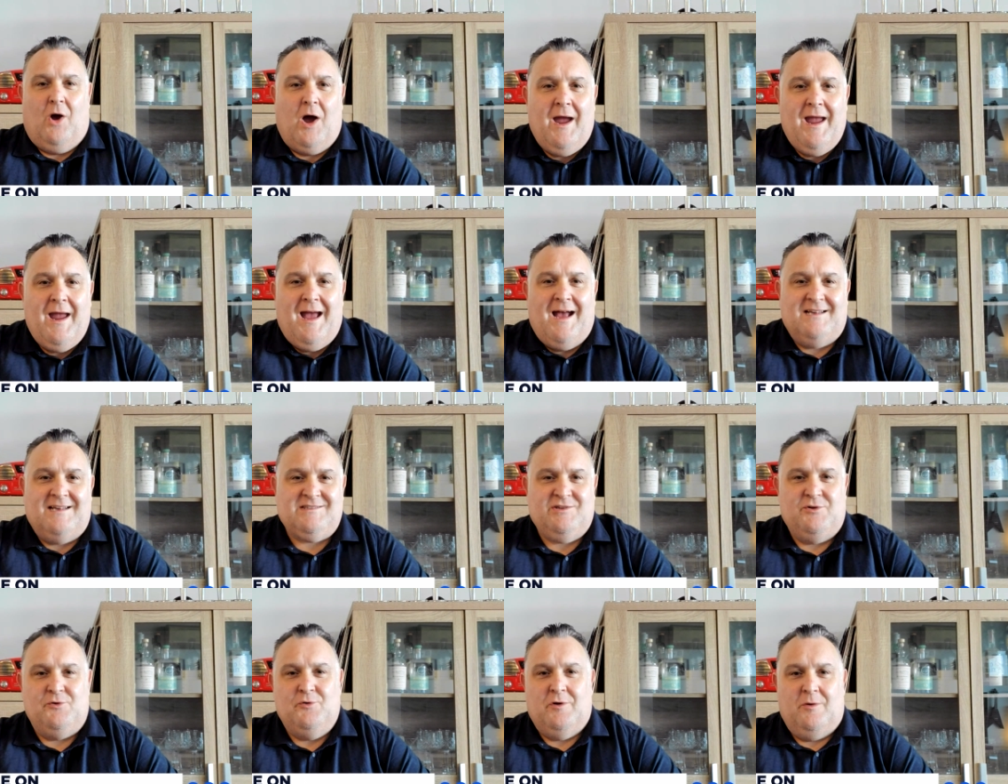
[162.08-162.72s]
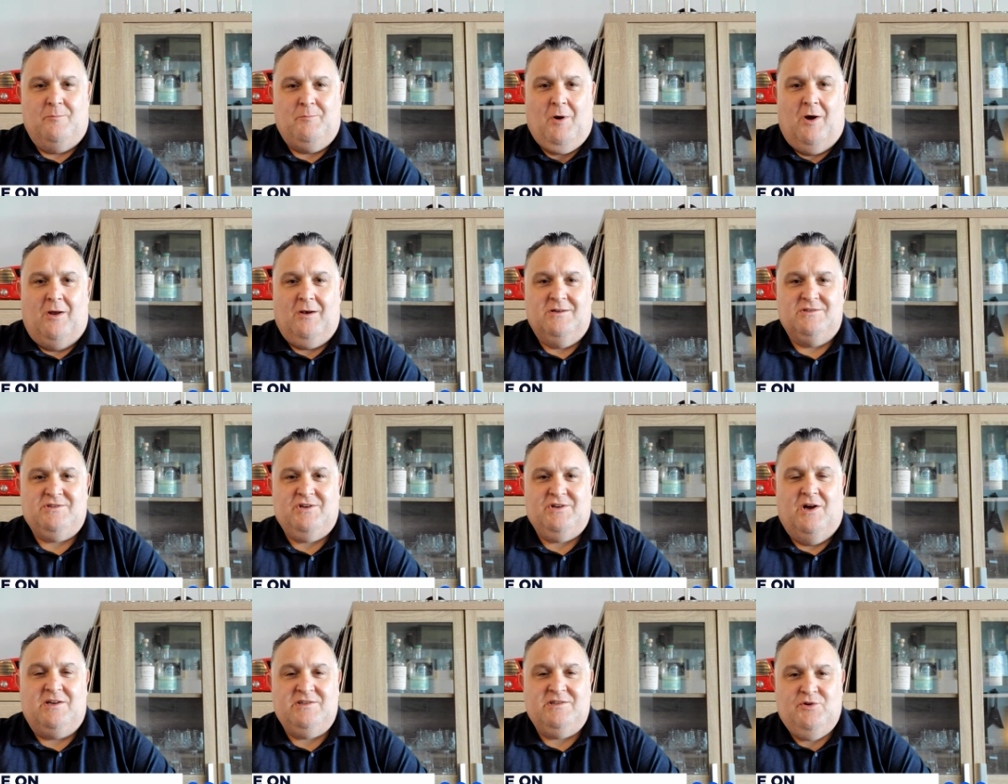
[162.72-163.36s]
I ask you to
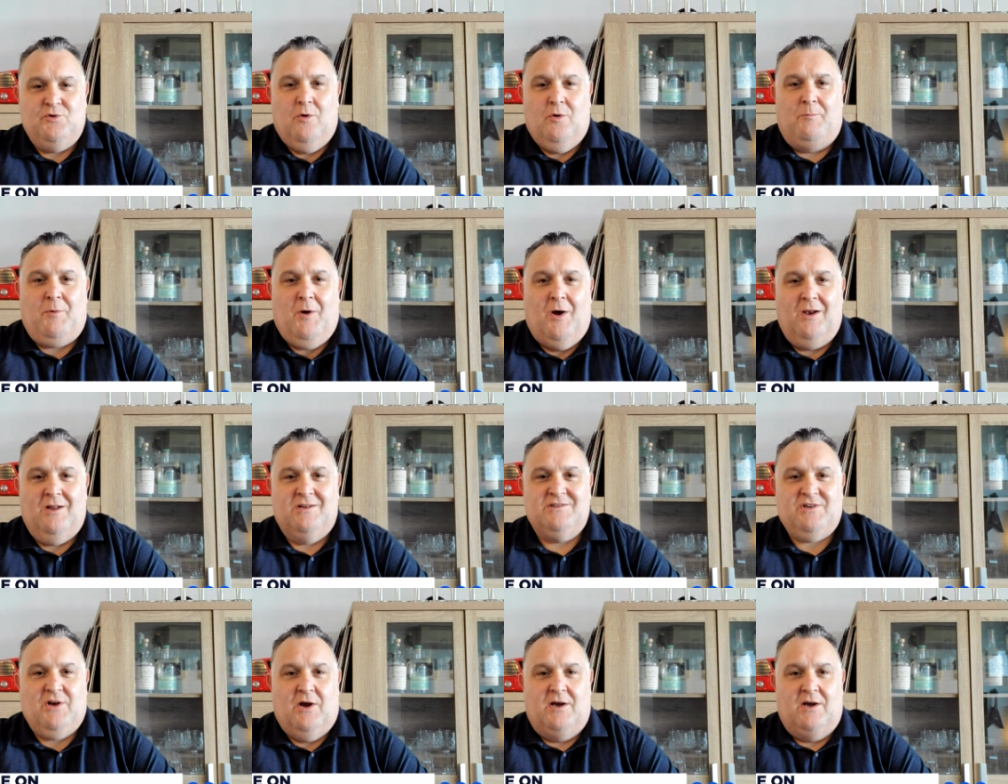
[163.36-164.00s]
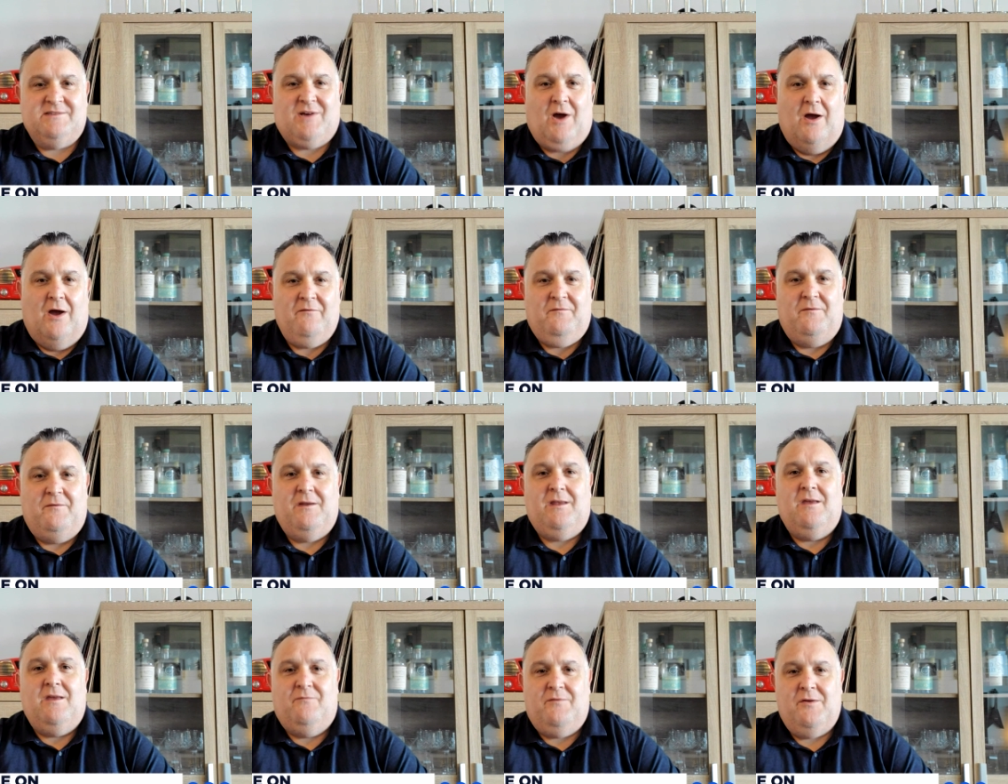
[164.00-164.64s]
apologise, you apologise,
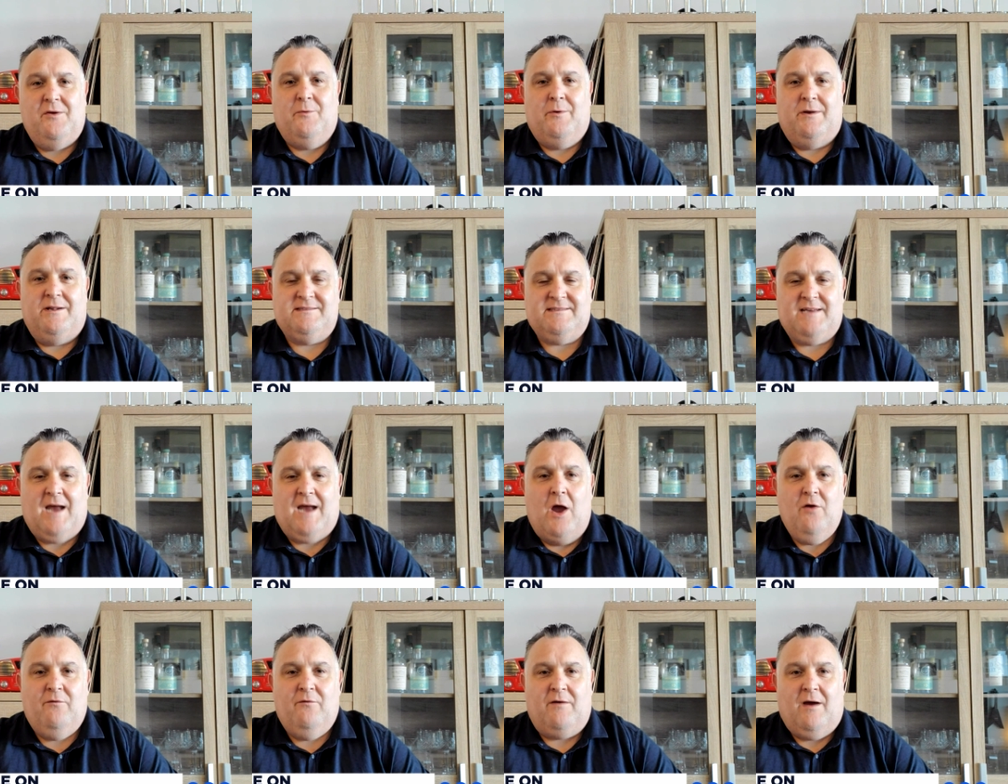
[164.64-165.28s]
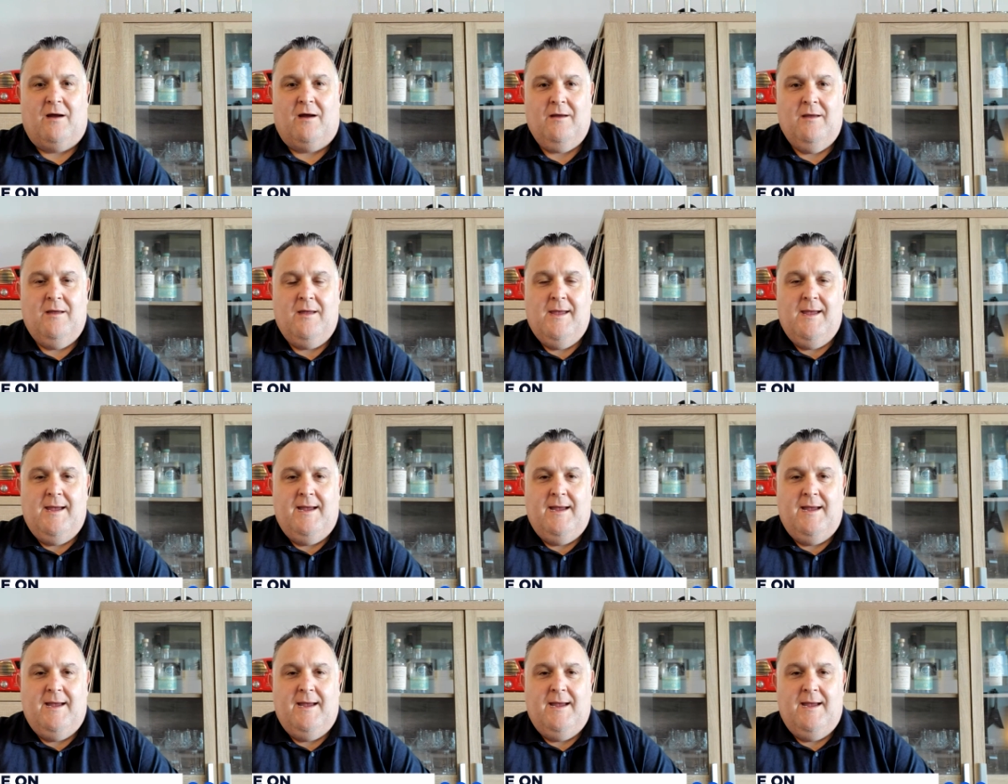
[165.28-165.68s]
I forgive you, and it's over.